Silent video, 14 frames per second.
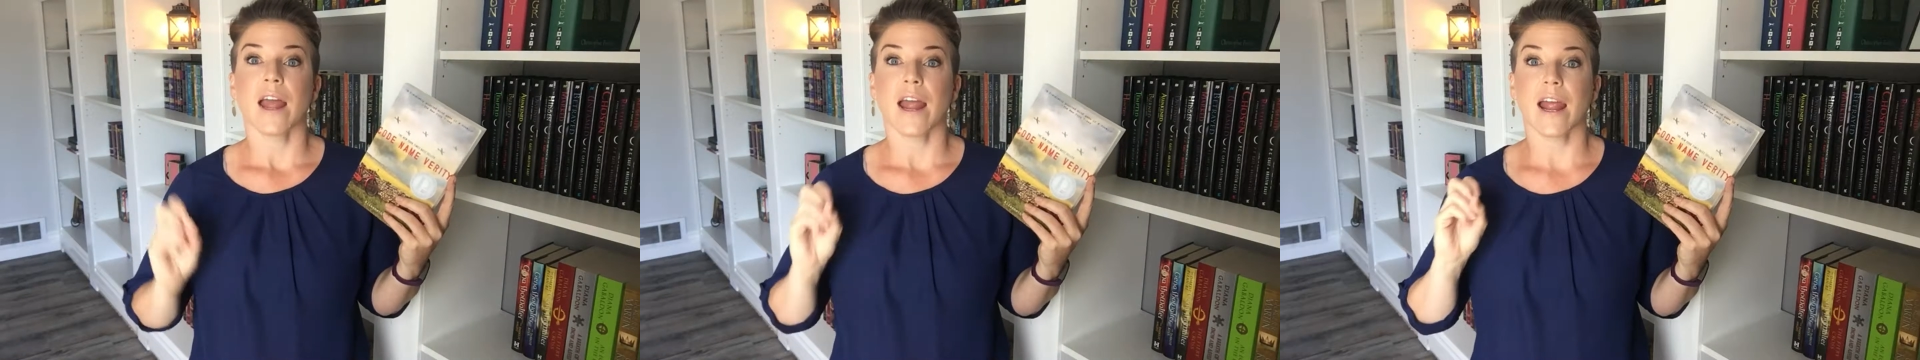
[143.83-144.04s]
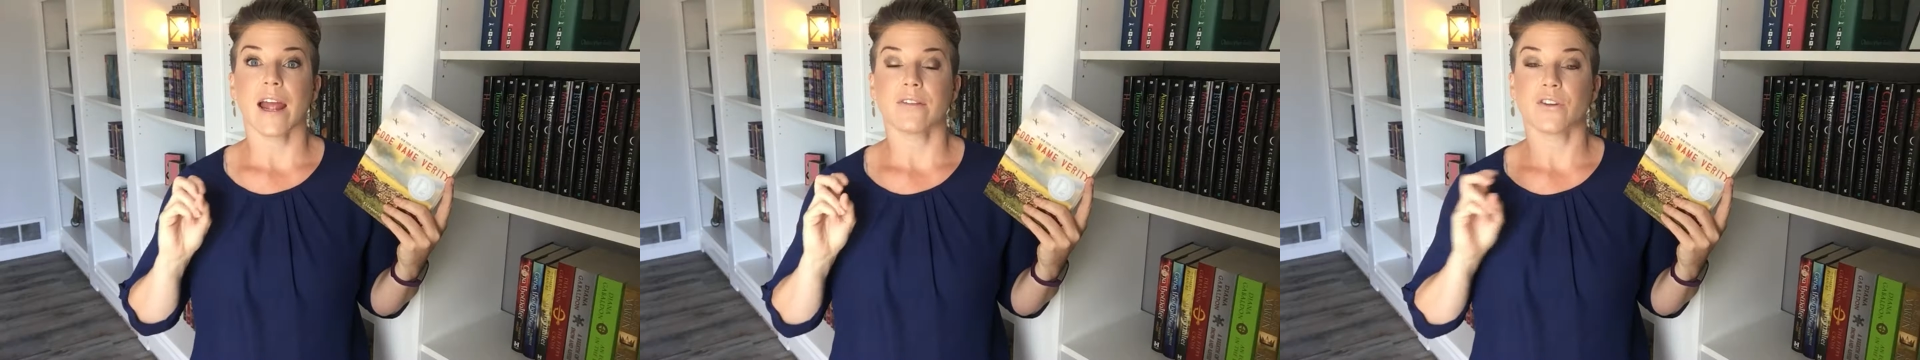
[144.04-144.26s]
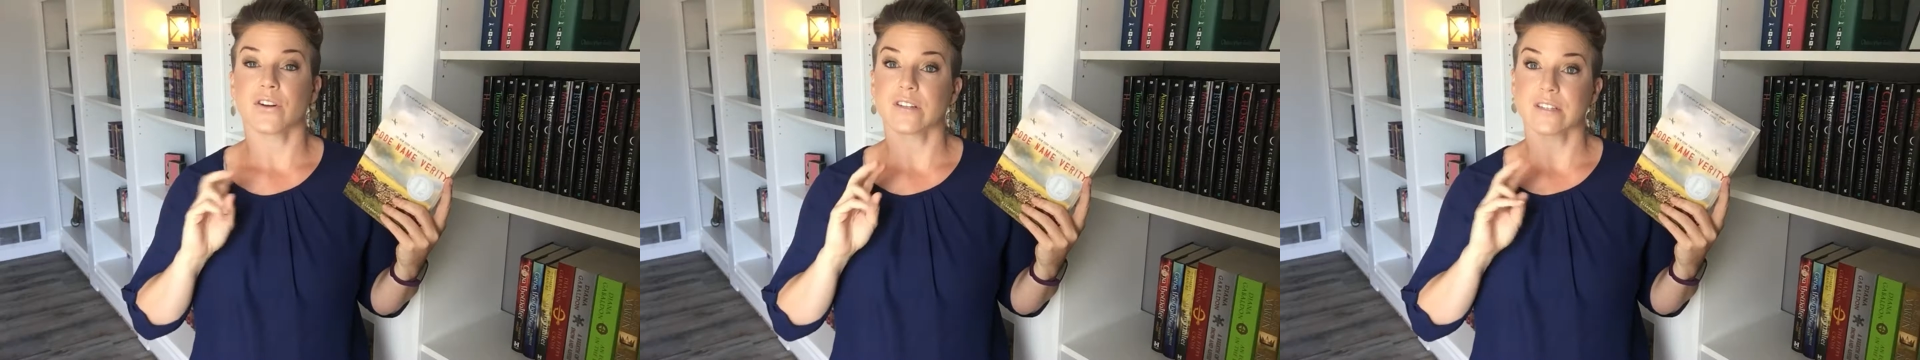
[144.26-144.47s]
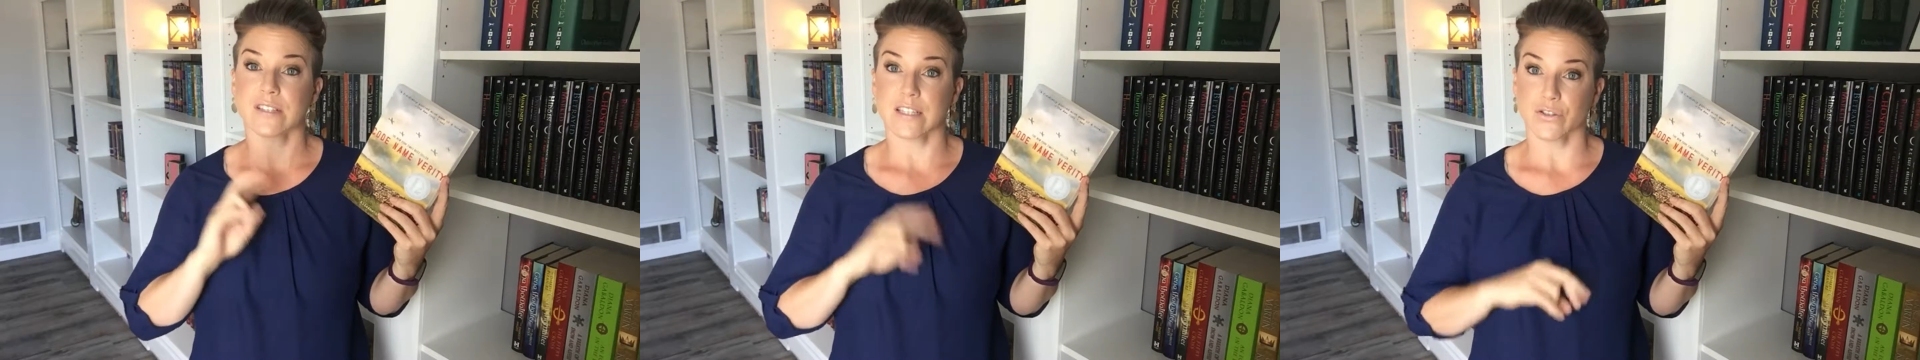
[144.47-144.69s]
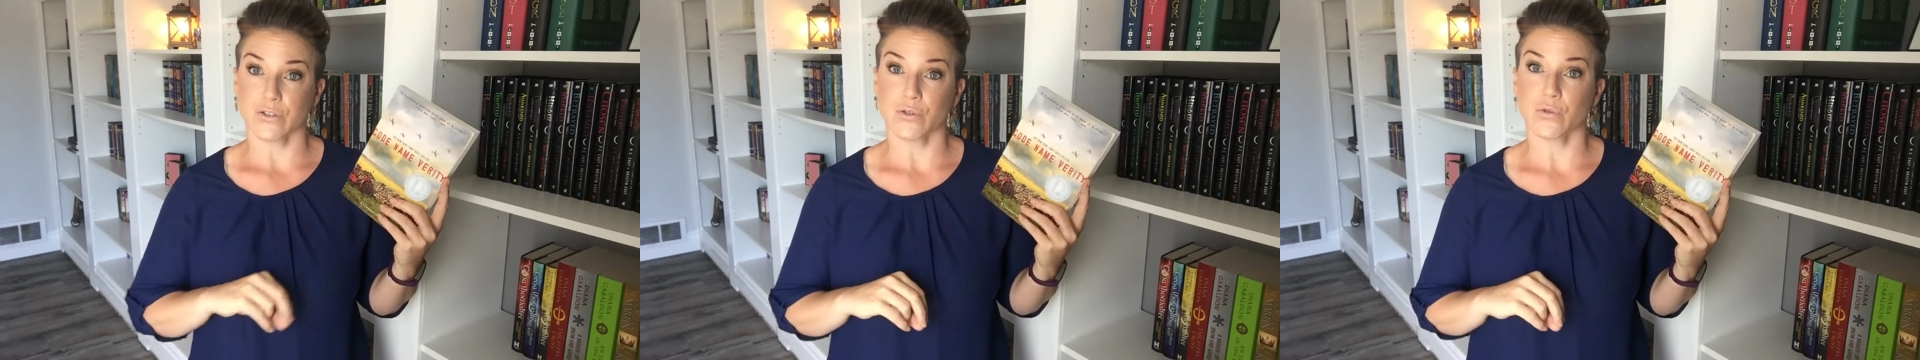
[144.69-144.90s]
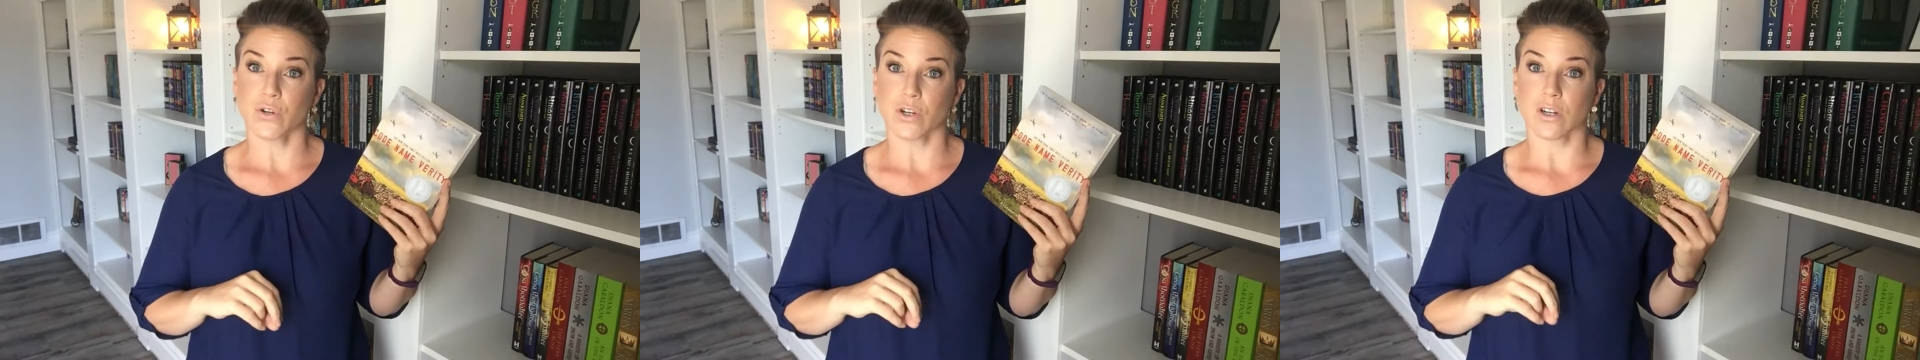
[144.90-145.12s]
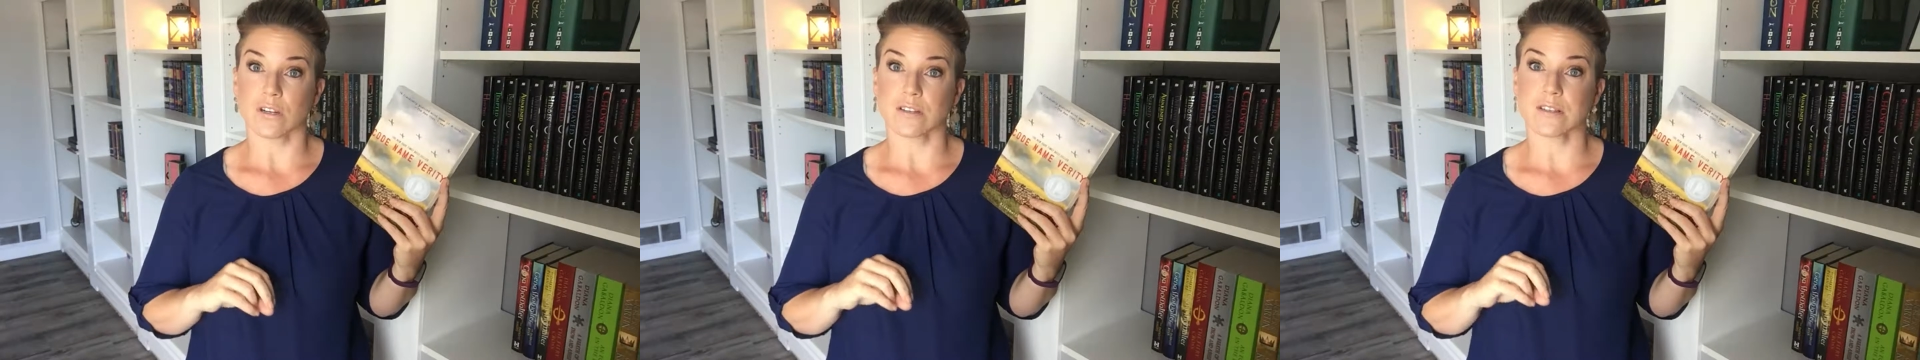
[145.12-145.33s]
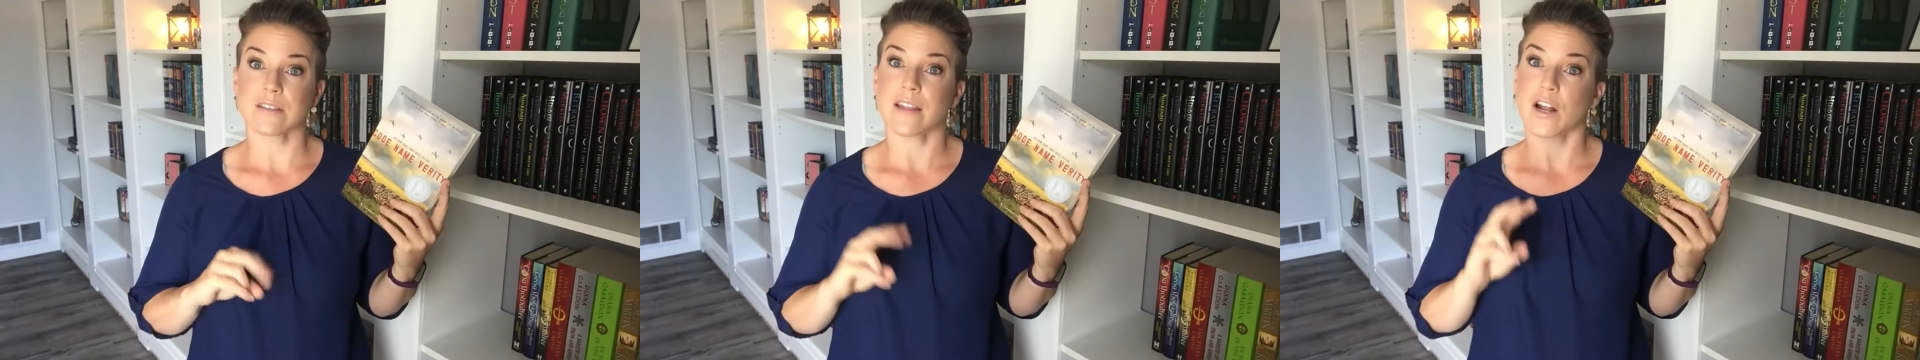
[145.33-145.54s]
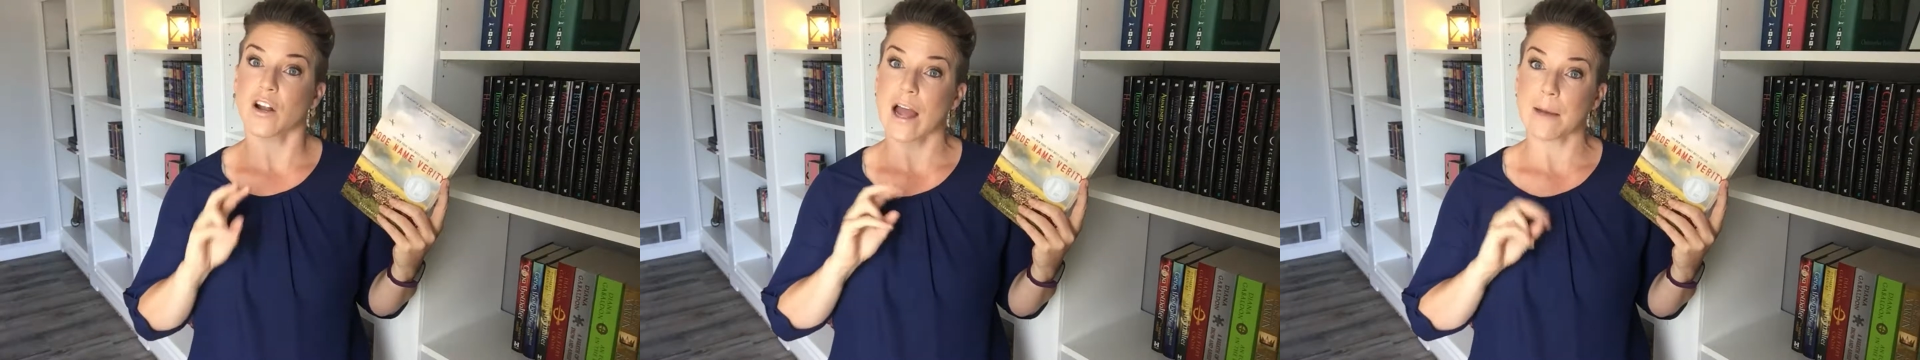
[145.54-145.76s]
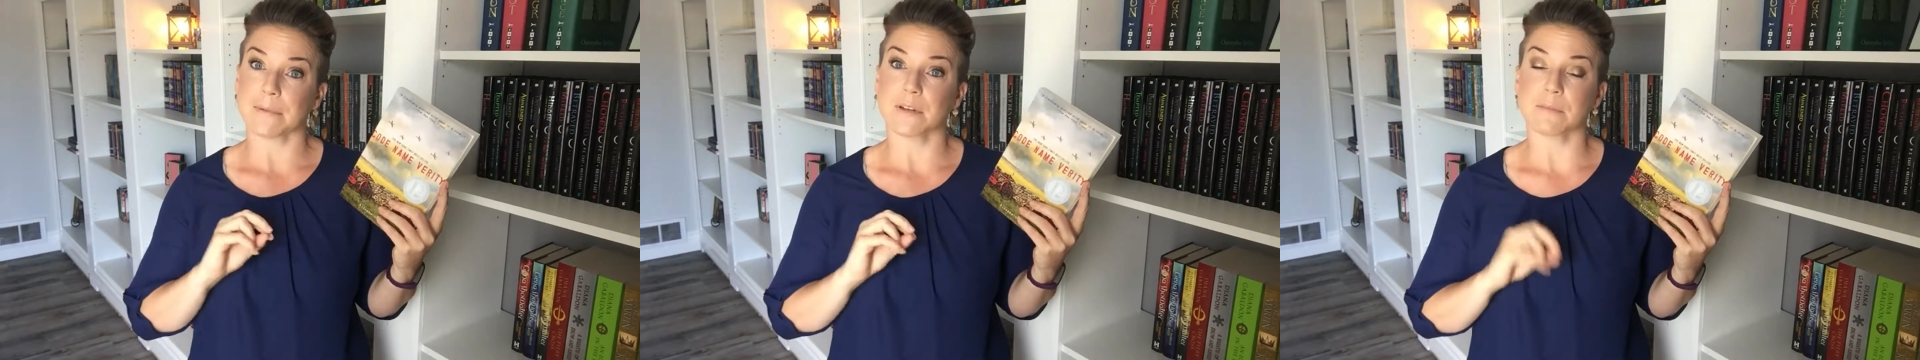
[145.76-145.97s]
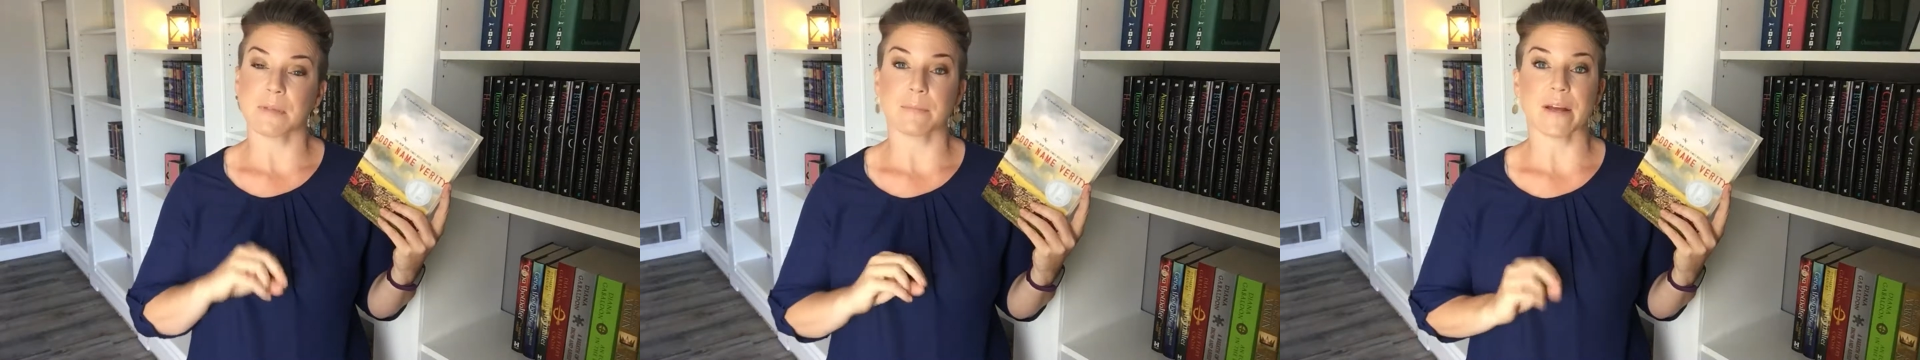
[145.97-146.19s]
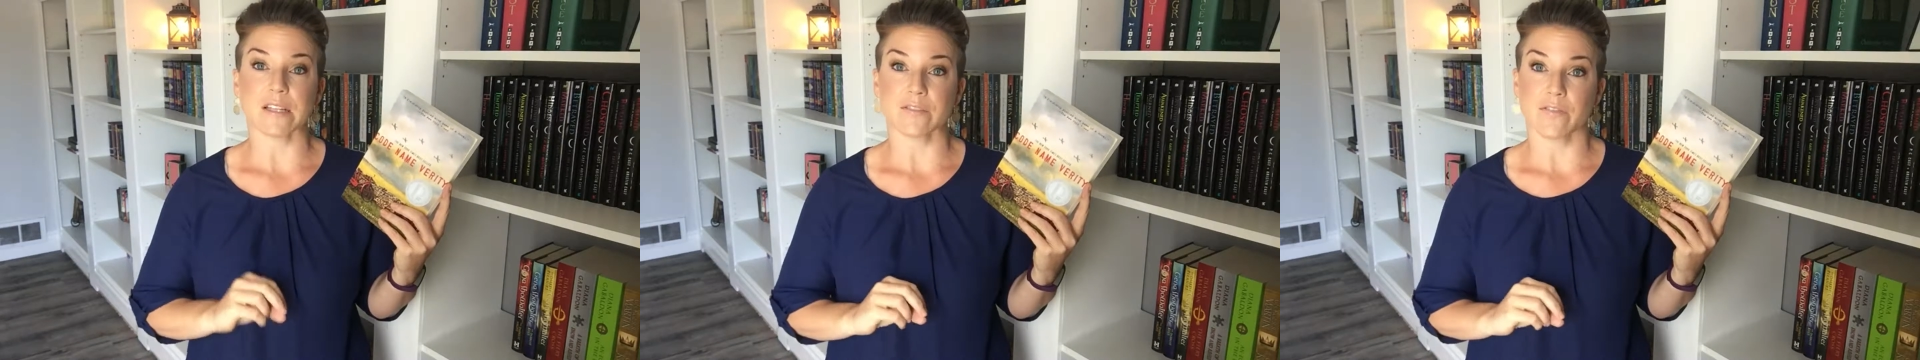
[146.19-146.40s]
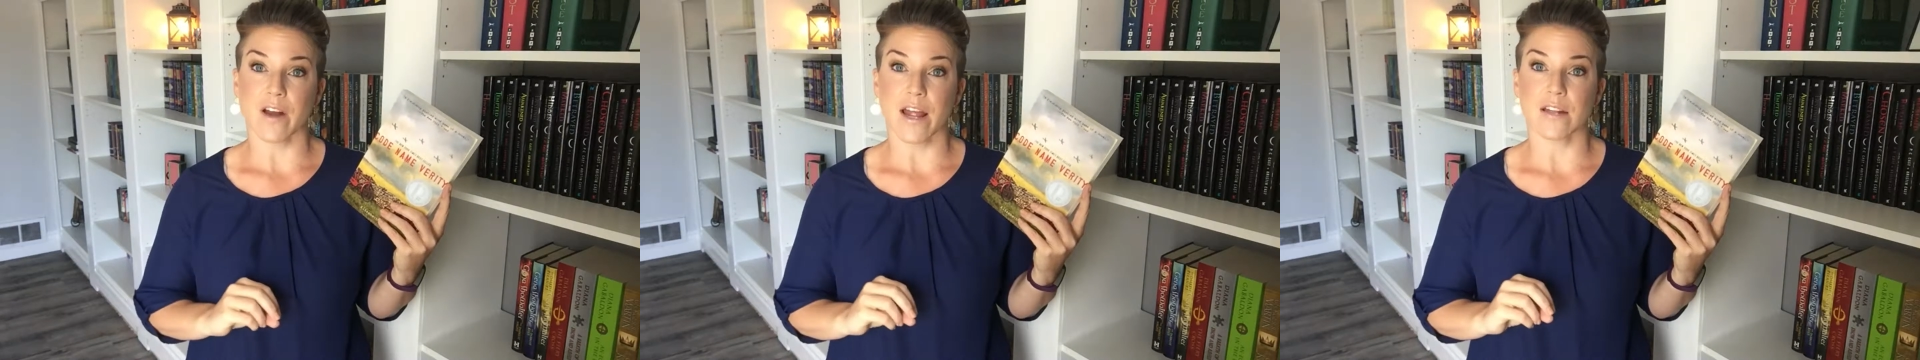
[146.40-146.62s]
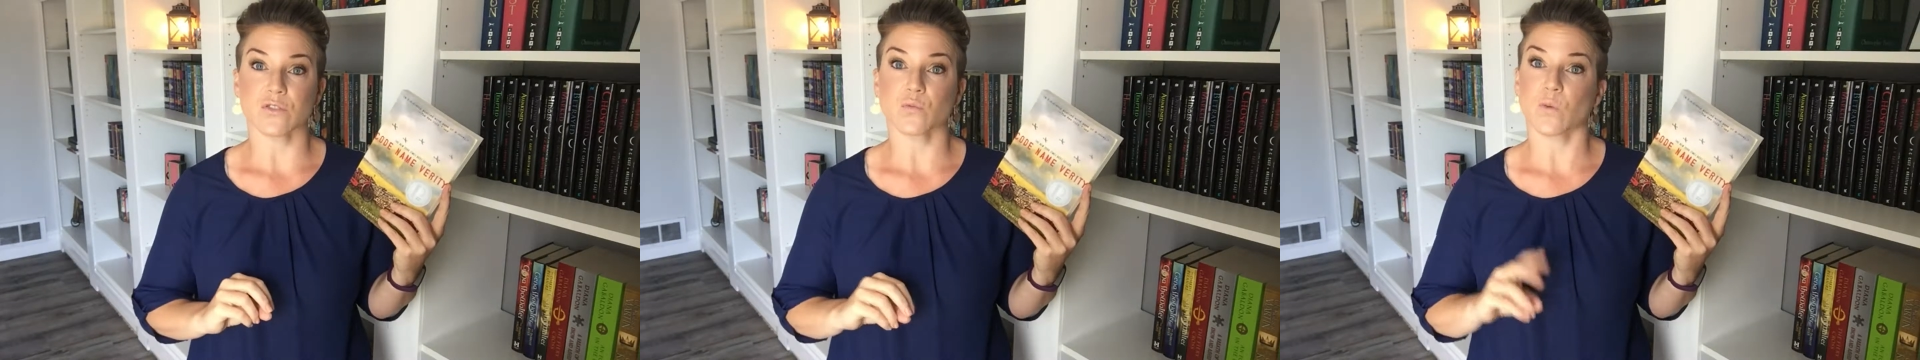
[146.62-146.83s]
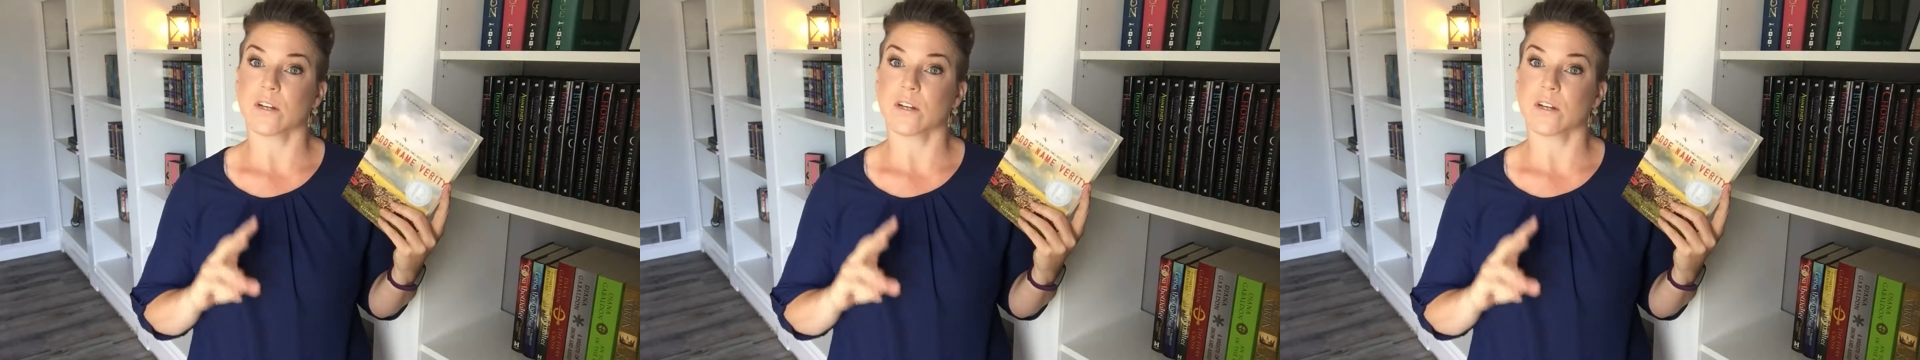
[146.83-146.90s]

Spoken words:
And there's these 2 girls. They happen to be best friends.